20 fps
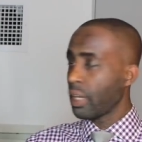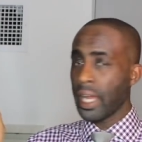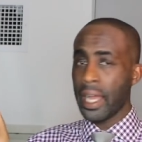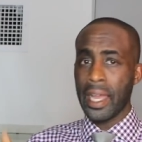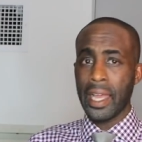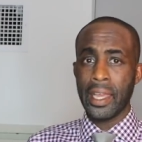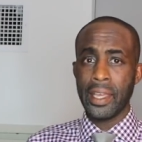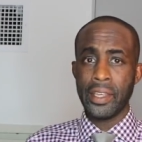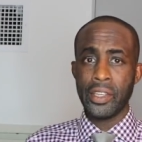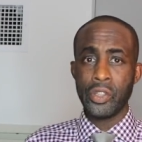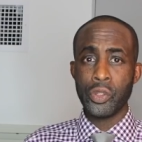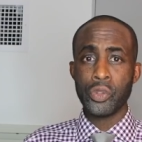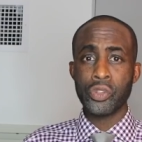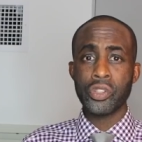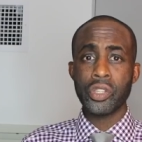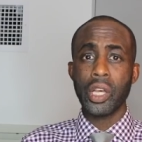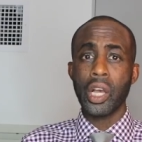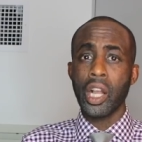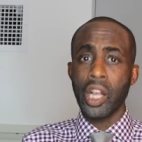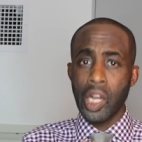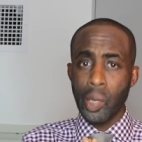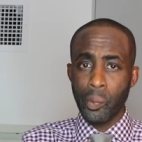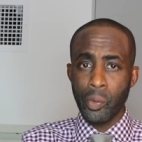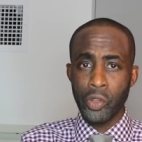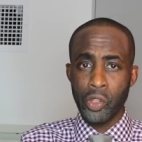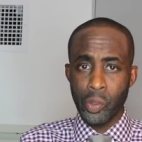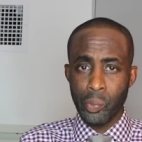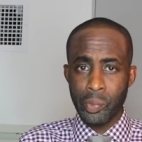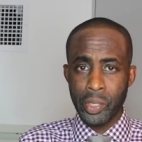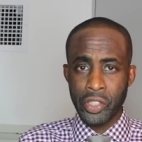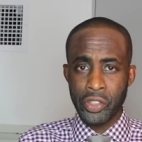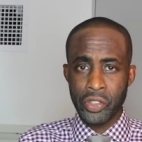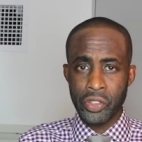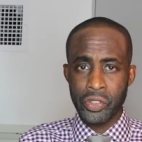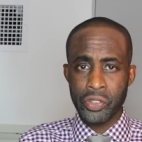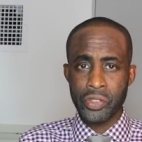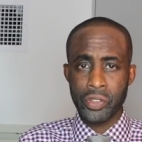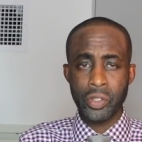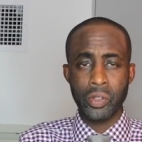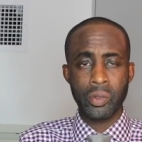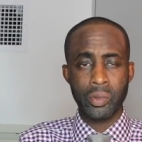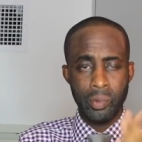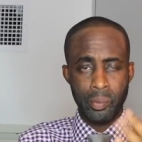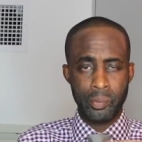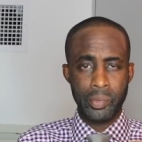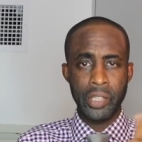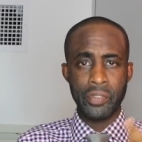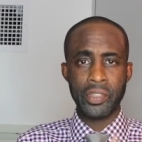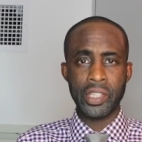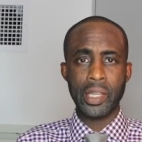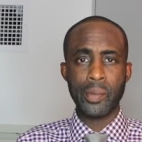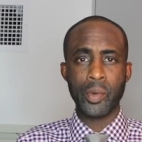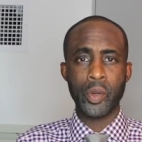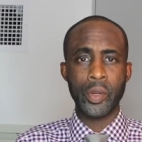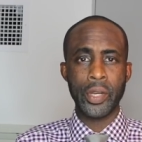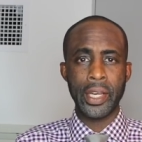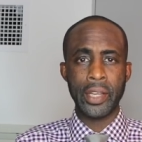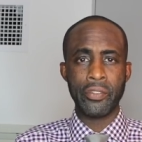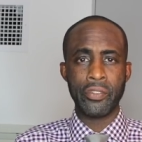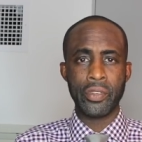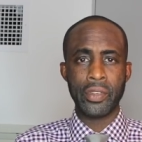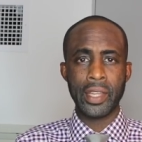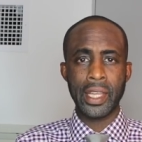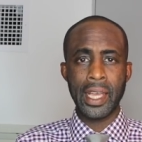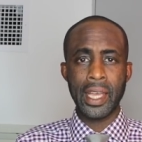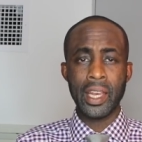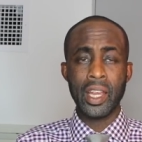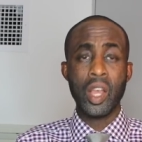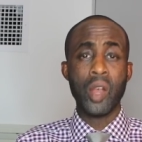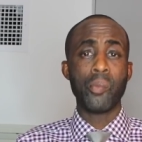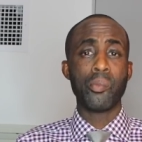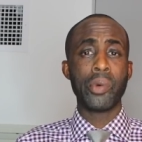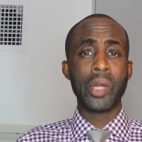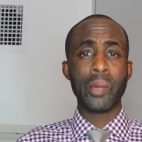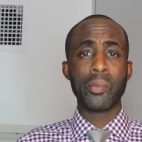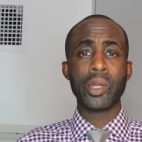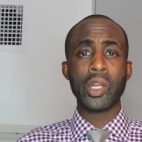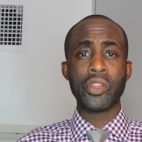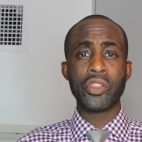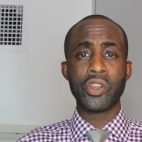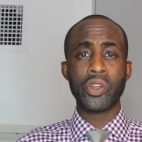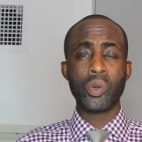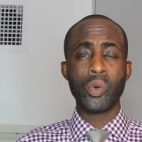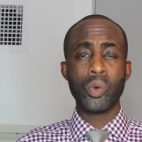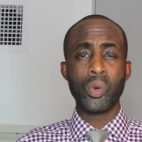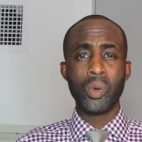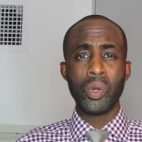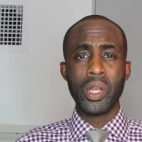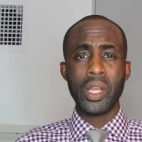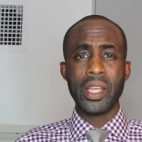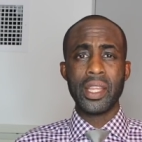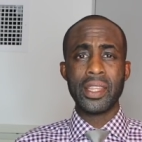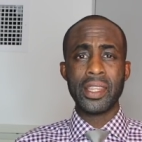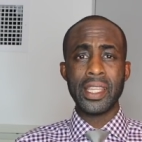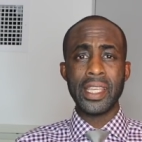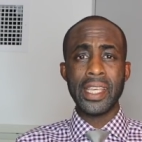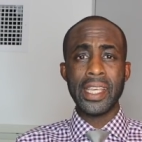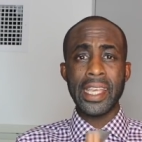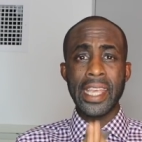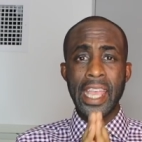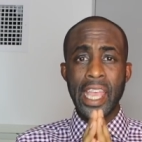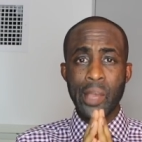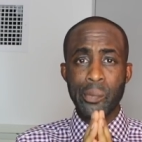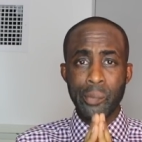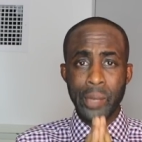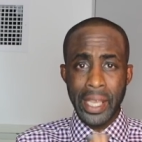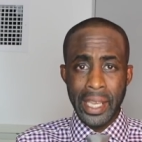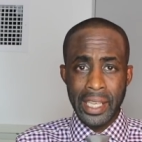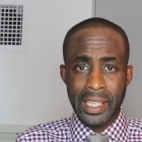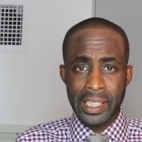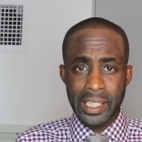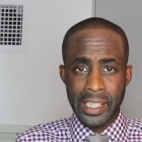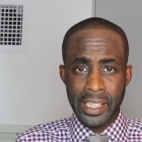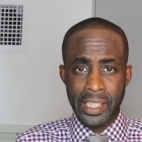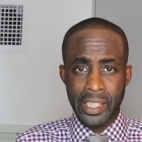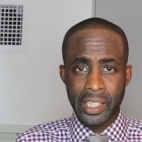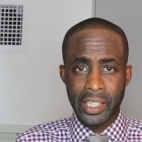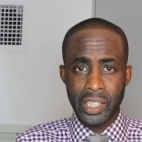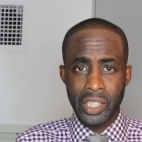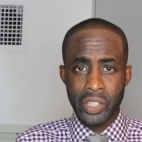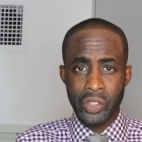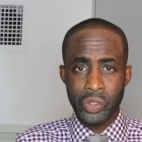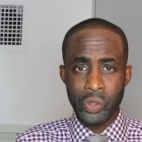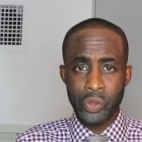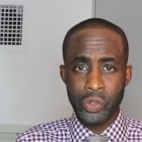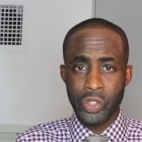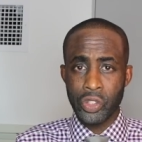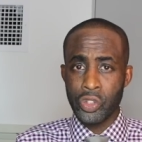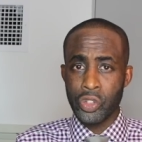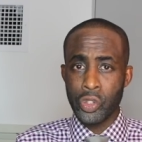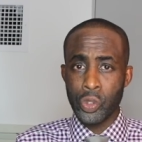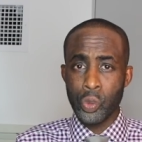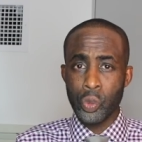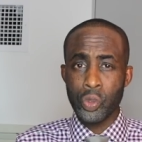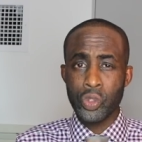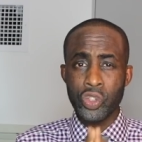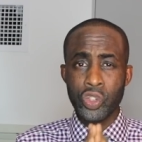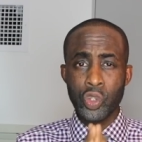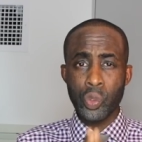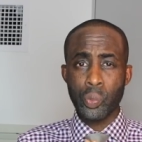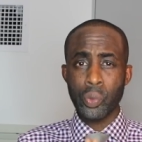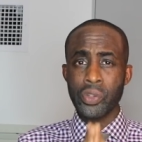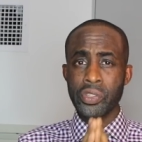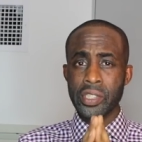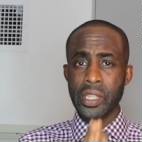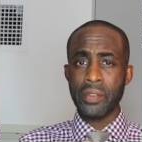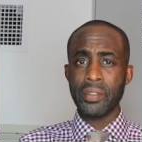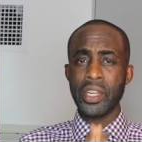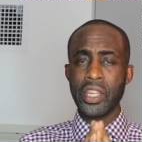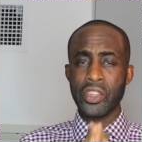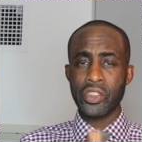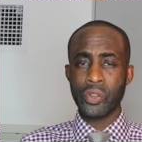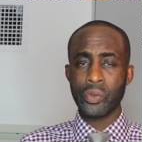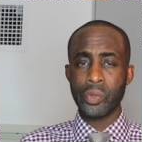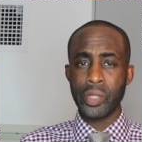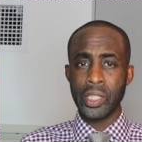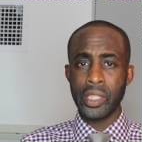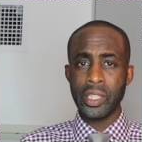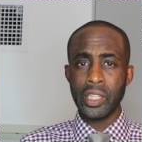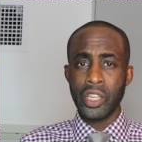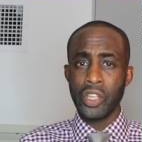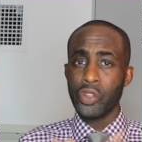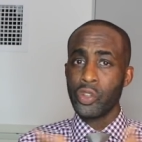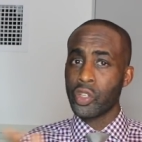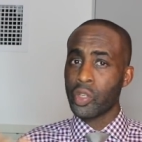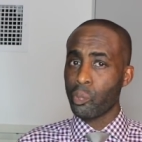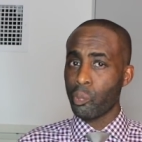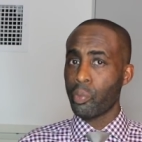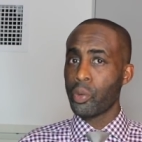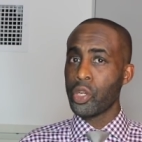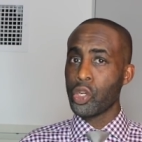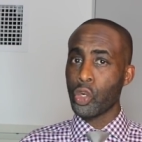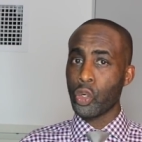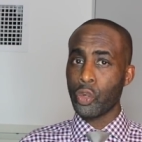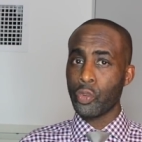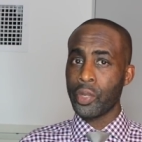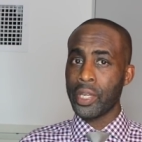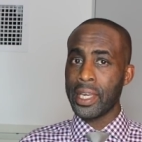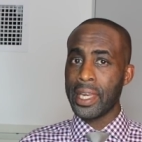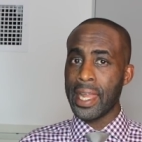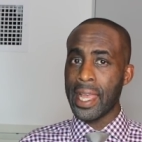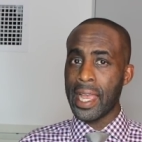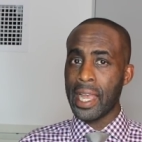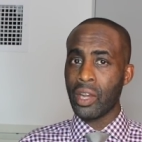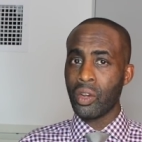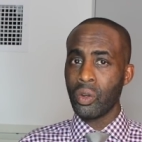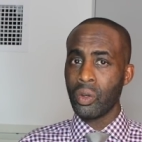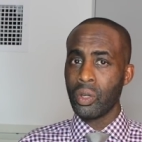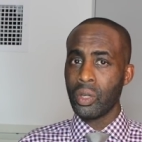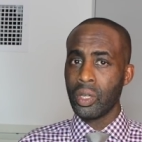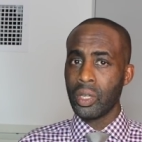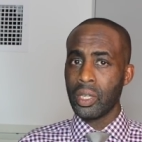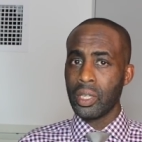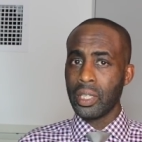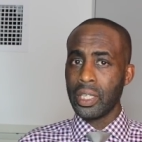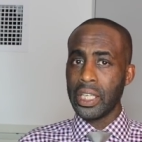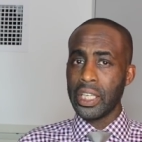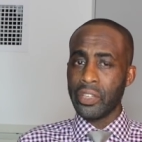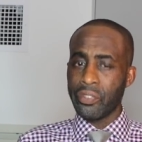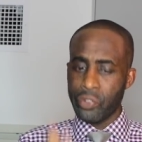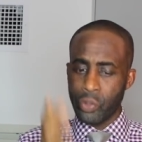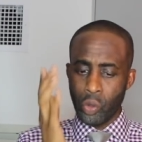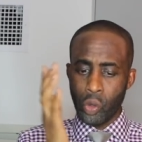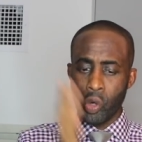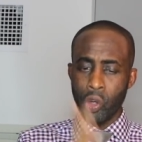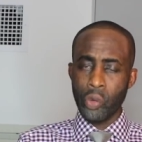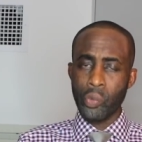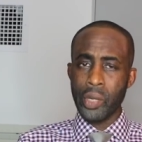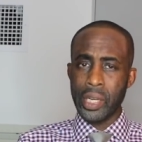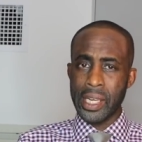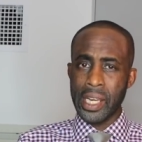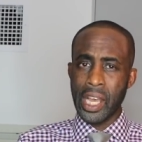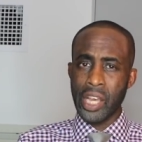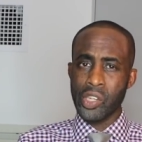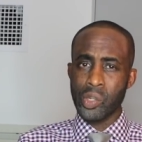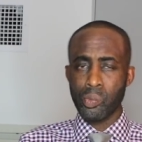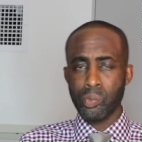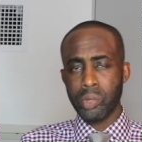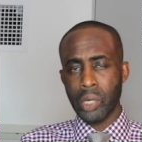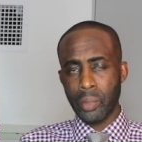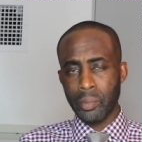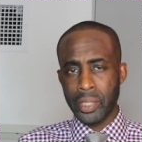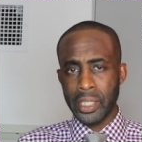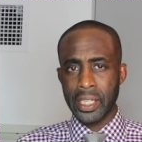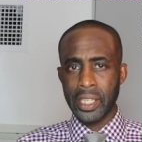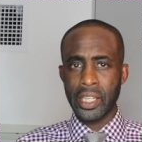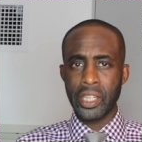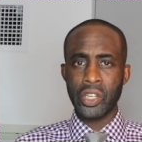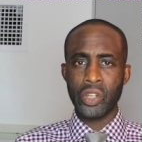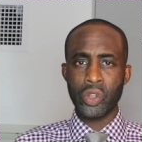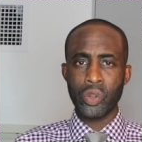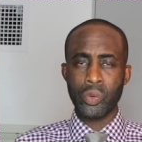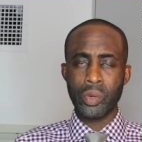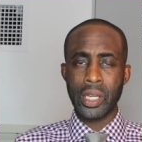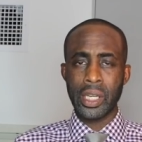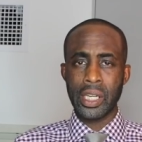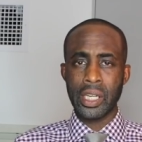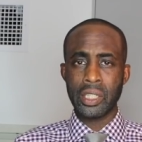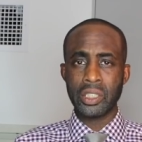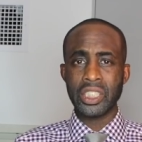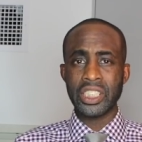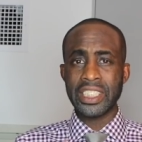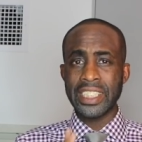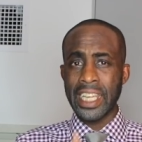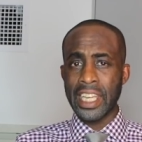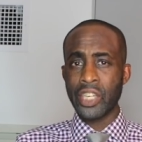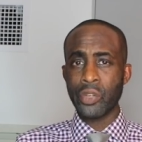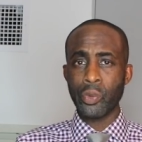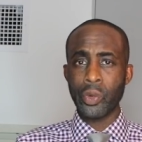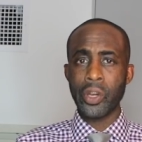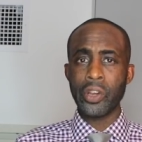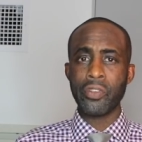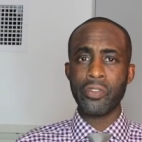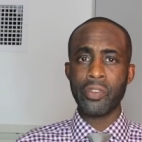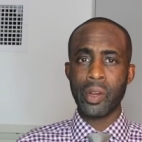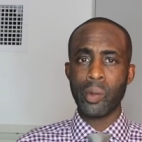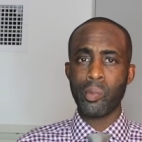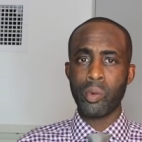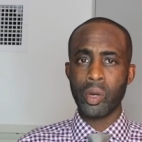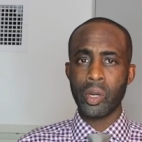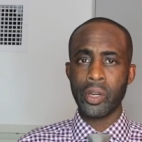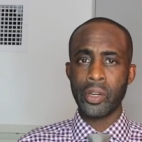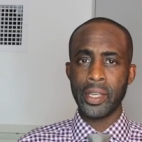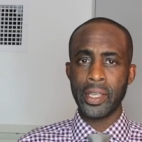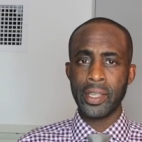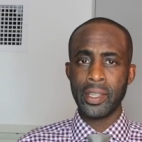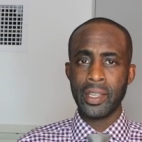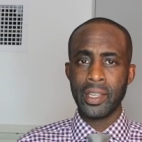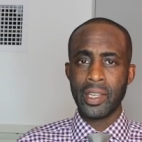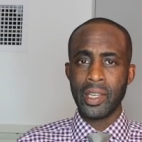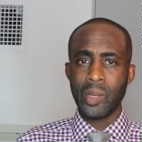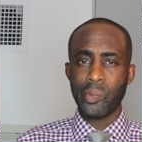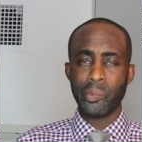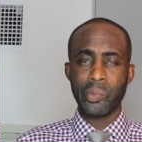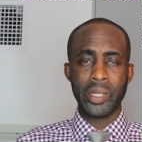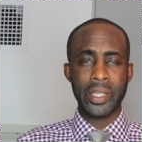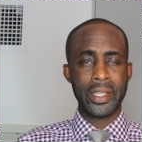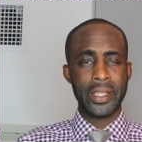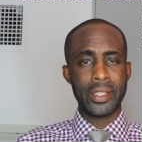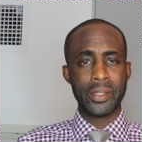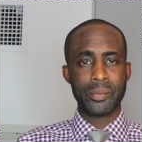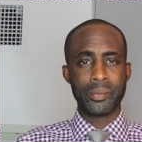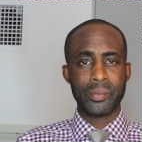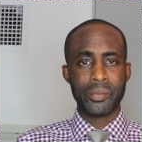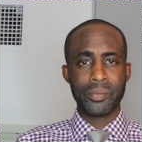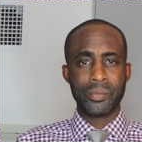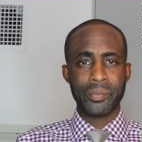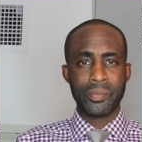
I use a couple of your pictures, so I'm giving them credit for that. But I'm going to throw the campaign link to the new Super 73. You can pre-order it now. If you order it now, you'll probably get it around January, February. But